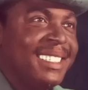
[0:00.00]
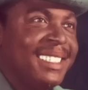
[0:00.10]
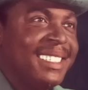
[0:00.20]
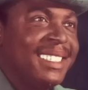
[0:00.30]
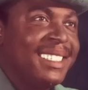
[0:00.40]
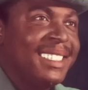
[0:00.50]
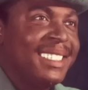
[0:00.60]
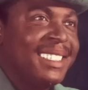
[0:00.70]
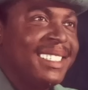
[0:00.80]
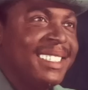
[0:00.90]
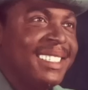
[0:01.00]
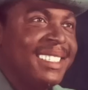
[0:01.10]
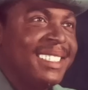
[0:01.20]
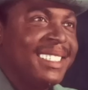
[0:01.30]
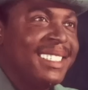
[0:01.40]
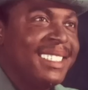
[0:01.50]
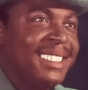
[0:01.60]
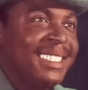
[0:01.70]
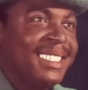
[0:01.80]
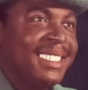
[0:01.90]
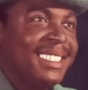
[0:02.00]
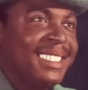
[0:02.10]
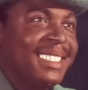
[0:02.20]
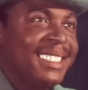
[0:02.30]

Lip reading: (silent)